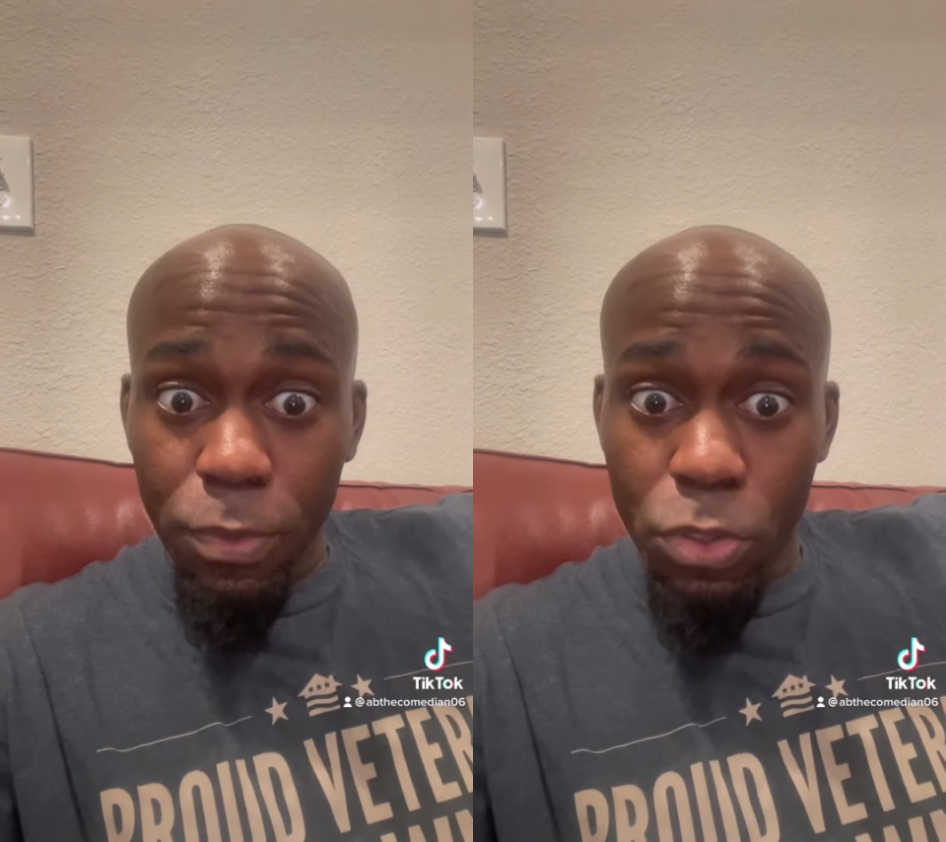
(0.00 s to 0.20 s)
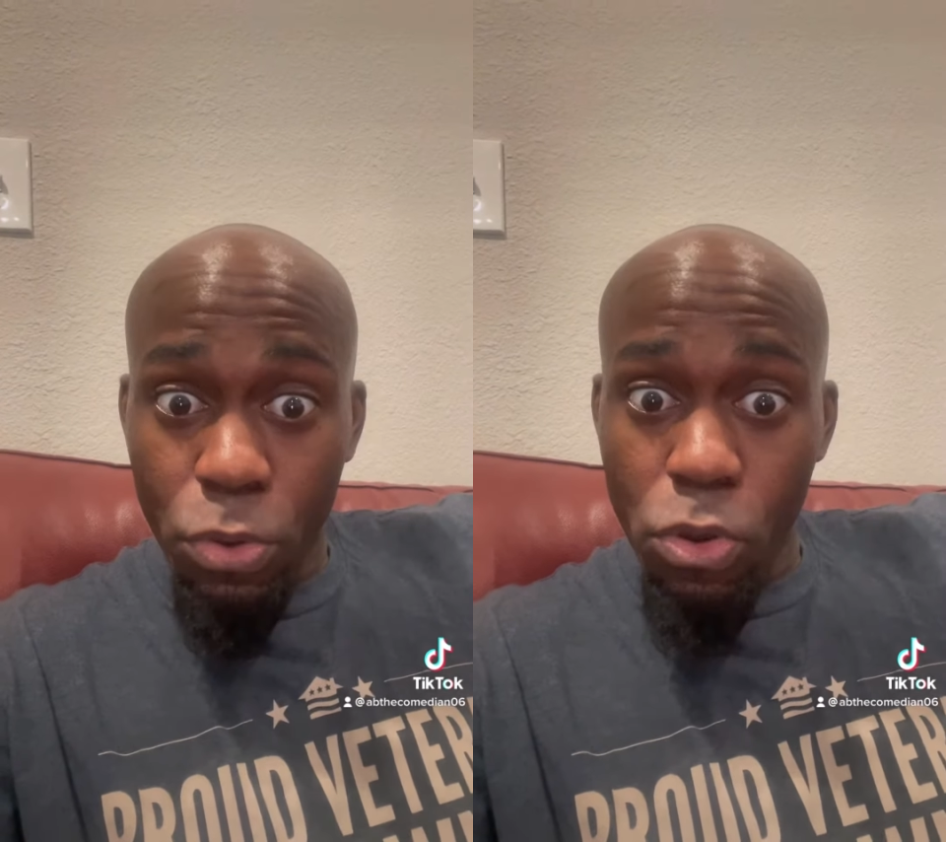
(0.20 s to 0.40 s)

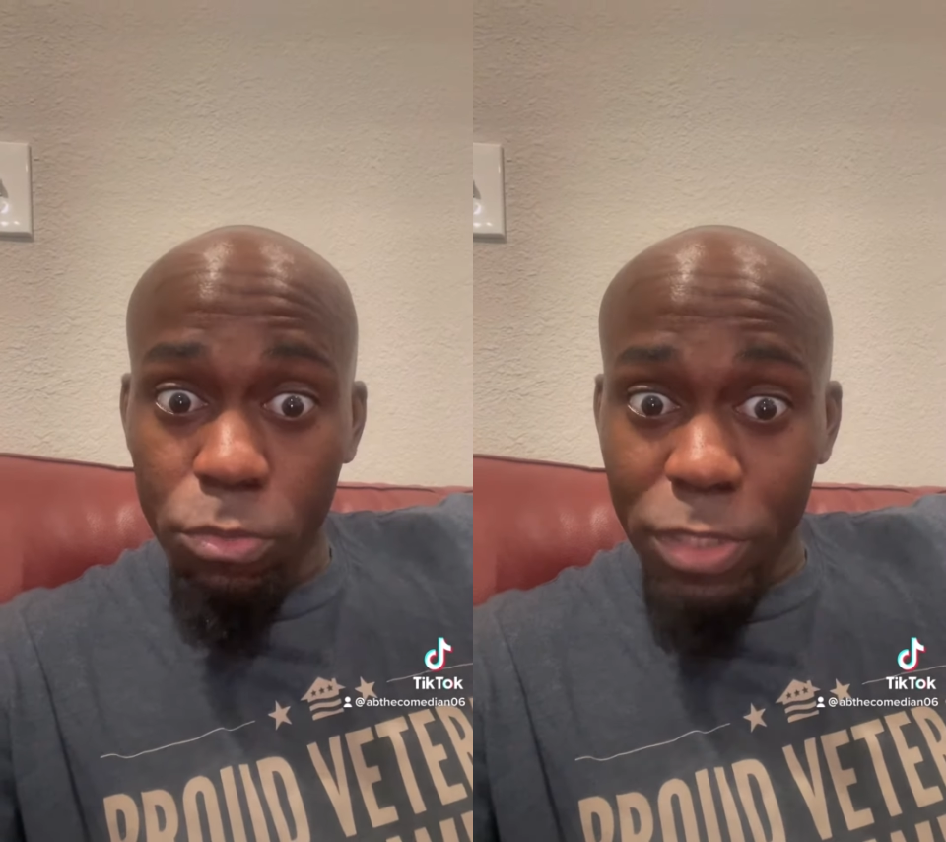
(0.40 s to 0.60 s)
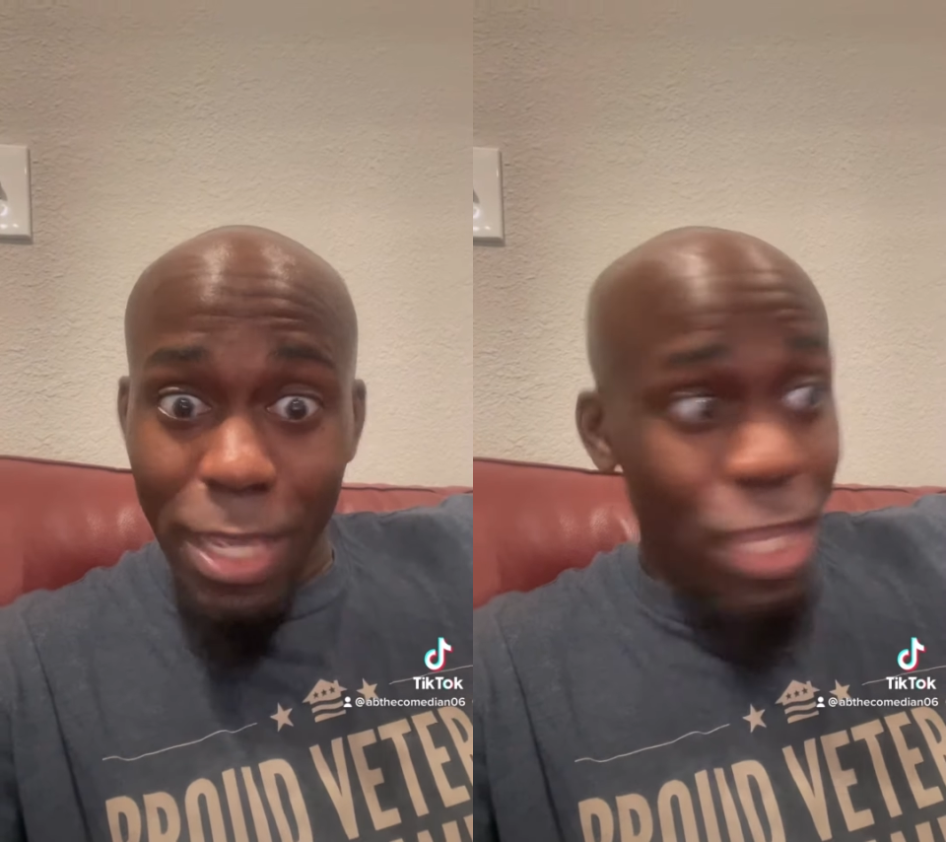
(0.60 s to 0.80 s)
You know what I'm
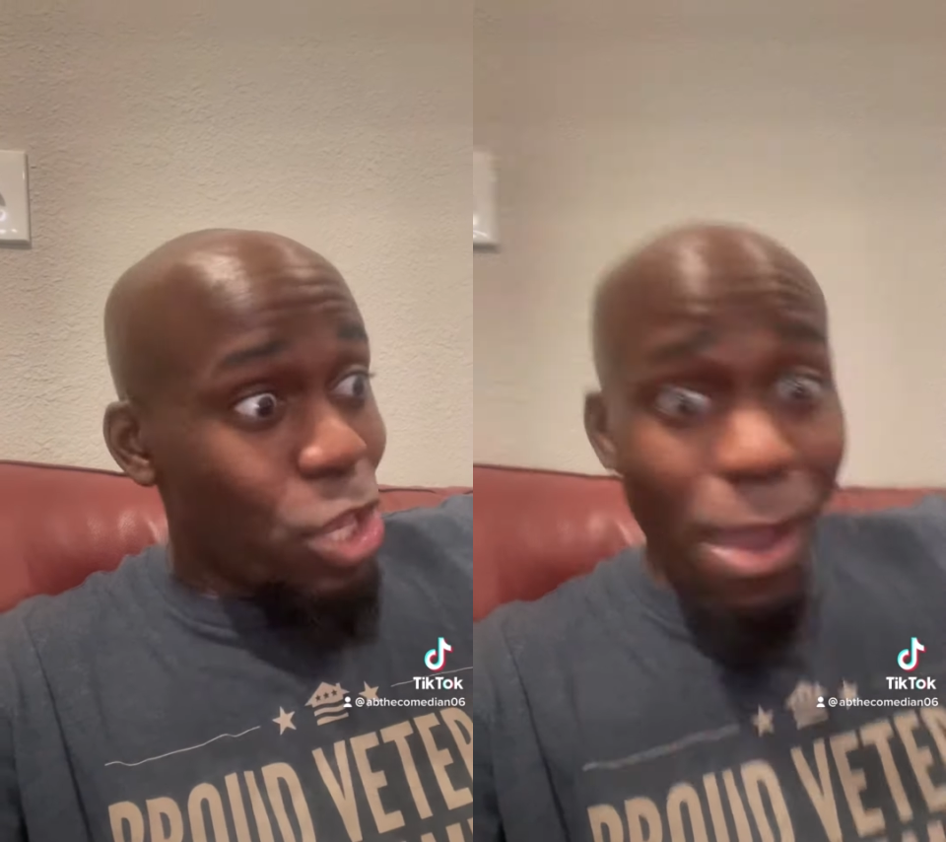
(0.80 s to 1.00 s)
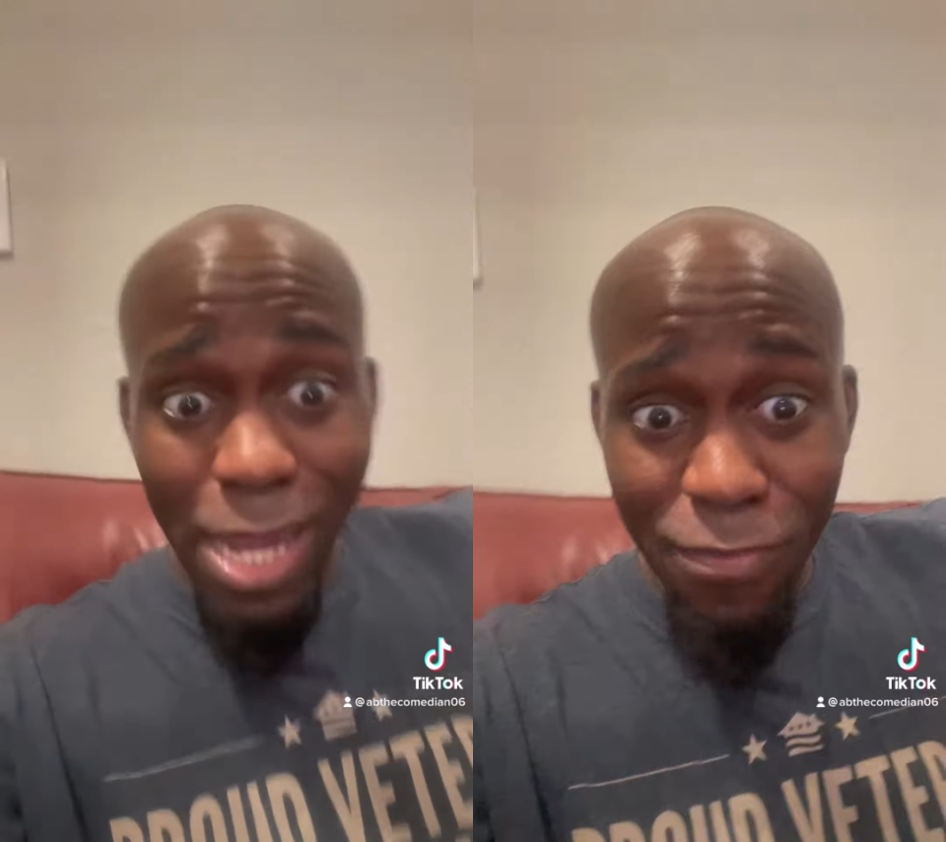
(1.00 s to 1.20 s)
saying?
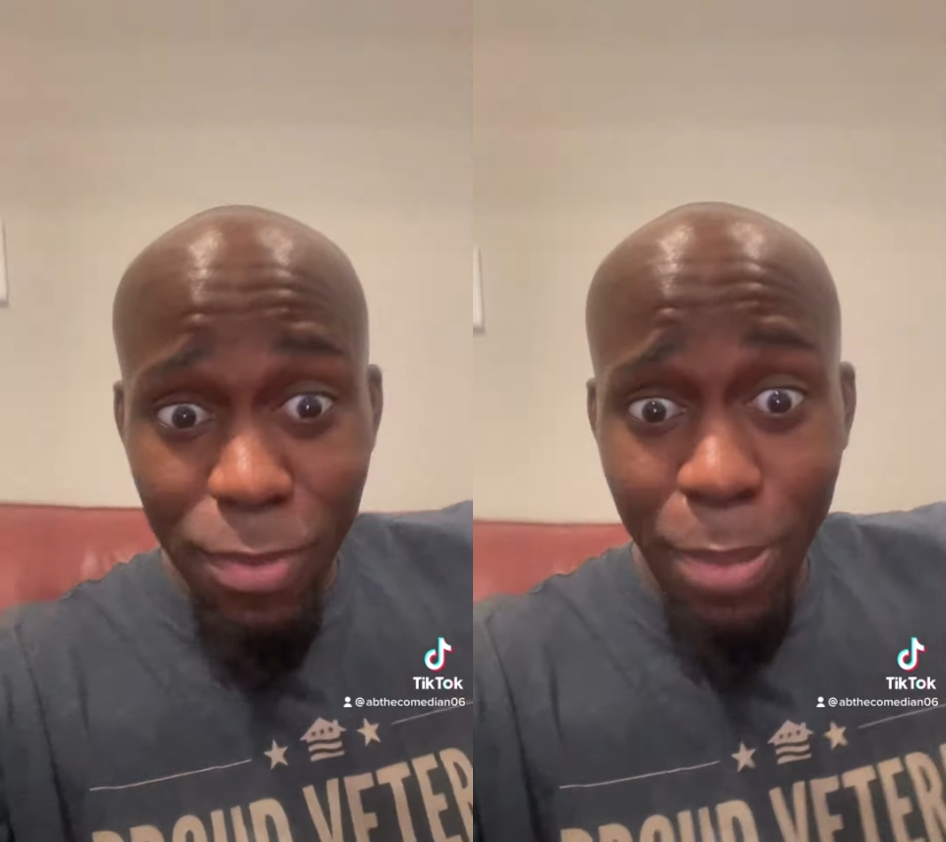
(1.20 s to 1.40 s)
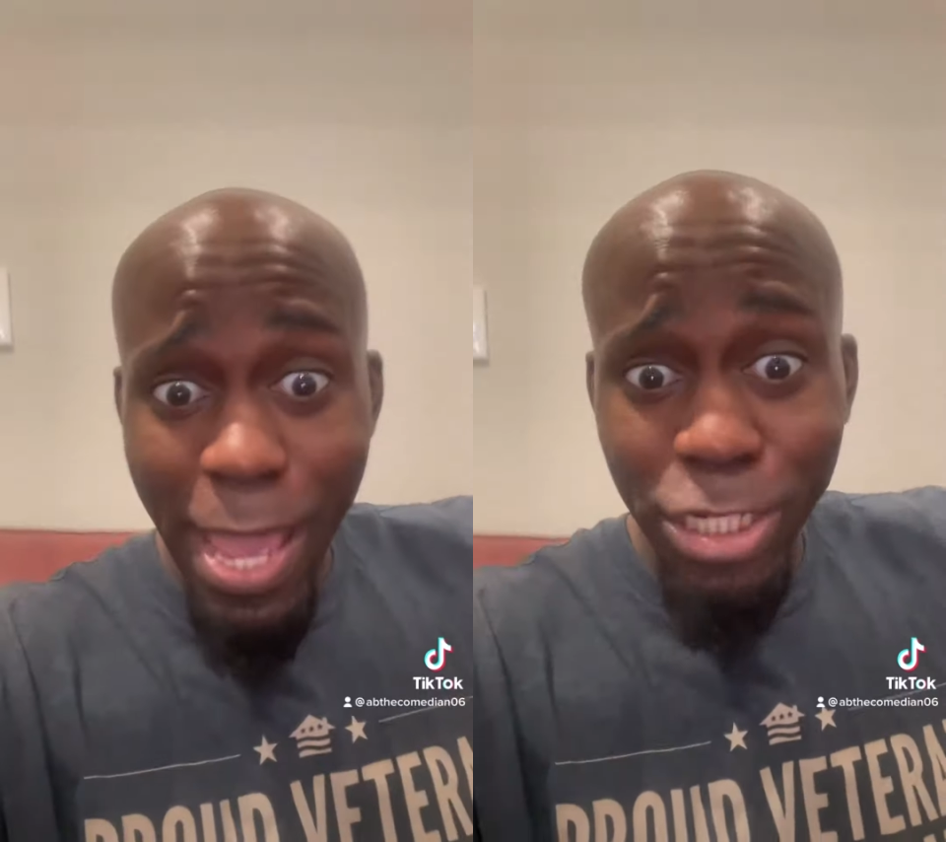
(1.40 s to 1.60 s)
You ain't even paid